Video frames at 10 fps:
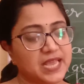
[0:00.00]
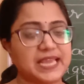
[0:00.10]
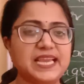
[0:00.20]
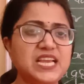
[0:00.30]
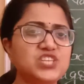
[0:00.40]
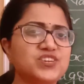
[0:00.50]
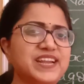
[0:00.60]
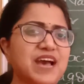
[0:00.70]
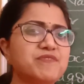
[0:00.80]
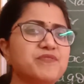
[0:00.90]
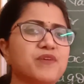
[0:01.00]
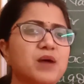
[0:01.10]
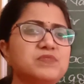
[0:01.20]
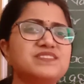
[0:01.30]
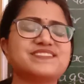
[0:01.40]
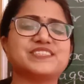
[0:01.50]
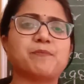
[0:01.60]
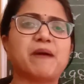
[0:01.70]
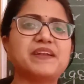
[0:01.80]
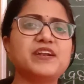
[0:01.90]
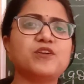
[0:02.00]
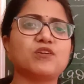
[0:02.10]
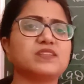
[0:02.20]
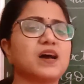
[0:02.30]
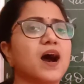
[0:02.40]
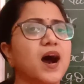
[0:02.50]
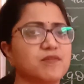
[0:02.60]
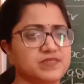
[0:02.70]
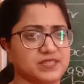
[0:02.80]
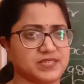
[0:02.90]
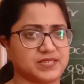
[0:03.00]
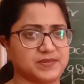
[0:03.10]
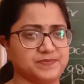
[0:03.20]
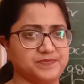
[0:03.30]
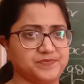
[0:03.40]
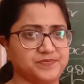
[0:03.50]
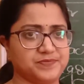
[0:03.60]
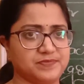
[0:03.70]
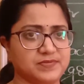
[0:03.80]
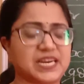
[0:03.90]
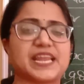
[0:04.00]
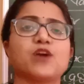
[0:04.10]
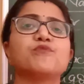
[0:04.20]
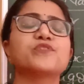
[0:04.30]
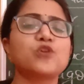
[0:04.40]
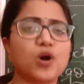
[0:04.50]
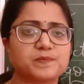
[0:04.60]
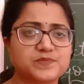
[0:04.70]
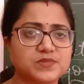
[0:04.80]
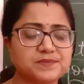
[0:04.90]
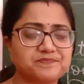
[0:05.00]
Each and every farmer is dependent on the harvest, cutting of crops.